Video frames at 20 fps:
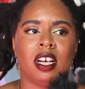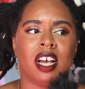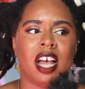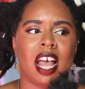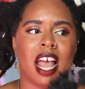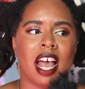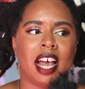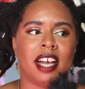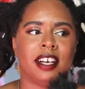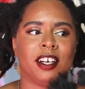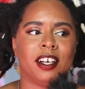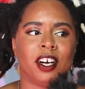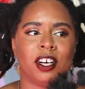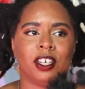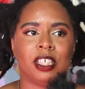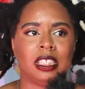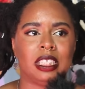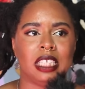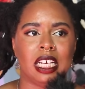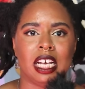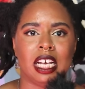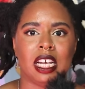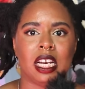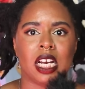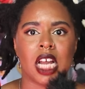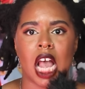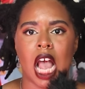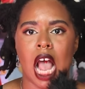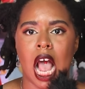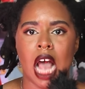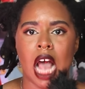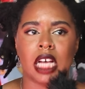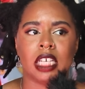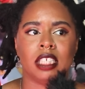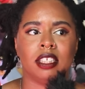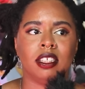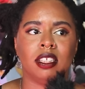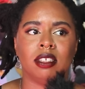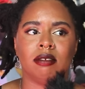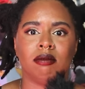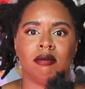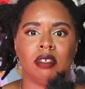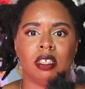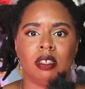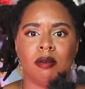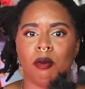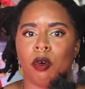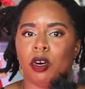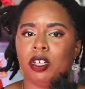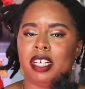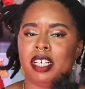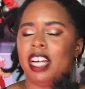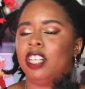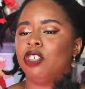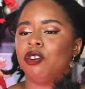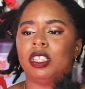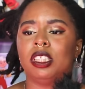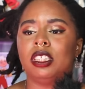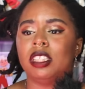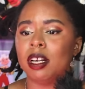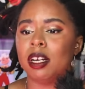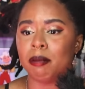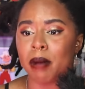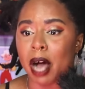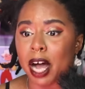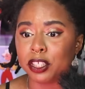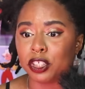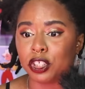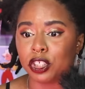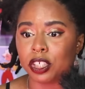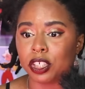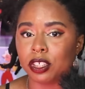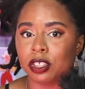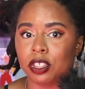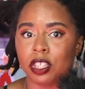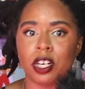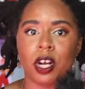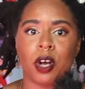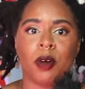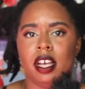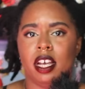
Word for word: and are seen as more dangerous than monsters, you know?